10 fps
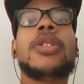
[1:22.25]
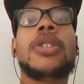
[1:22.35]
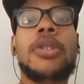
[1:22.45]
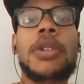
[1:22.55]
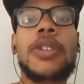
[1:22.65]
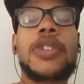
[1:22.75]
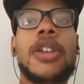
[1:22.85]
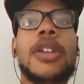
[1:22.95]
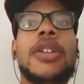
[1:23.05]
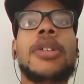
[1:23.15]

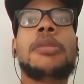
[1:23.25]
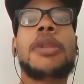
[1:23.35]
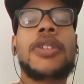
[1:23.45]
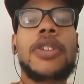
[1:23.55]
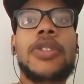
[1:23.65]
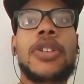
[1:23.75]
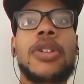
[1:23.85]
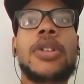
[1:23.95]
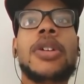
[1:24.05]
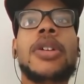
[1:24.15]
Larissa, my
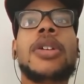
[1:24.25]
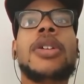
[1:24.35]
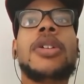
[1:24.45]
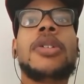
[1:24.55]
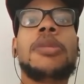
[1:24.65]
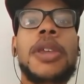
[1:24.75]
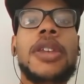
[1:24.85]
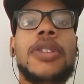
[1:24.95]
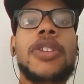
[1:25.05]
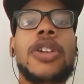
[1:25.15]
sister, be
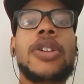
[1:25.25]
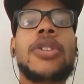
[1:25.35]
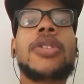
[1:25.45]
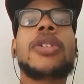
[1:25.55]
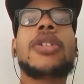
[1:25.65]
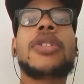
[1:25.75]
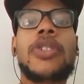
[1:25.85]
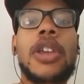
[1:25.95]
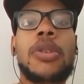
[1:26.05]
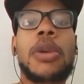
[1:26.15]
a dear.
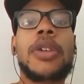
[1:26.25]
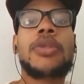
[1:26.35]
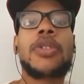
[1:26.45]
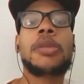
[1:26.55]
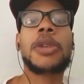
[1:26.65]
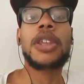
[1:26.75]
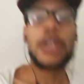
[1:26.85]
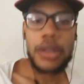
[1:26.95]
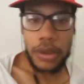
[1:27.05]
Take it away for me.